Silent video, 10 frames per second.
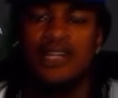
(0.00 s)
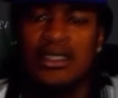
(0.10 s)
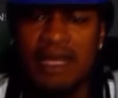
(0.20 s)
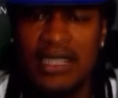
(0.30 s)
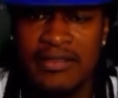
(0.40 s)

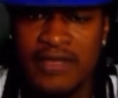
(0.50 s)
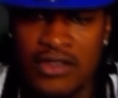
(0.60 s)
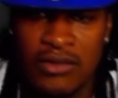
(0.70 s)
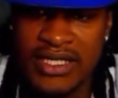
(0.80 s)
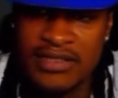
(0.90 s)
I'm not even
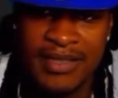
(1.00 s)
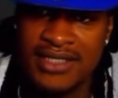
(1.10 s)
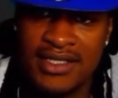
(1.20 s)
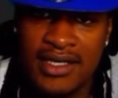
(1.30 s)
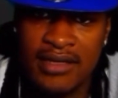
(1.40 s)
gonna waste
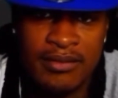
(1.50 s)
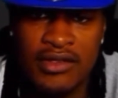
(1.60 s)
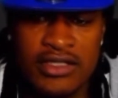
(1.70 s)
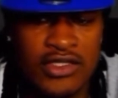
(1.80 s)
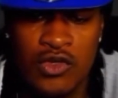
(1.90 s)
my time,
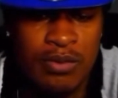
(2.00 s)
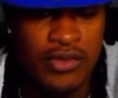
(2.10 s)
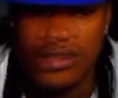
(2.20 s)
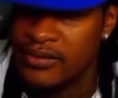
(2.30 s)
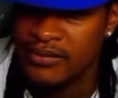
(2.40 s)
bro. It's no
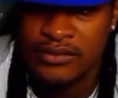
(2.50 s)
point.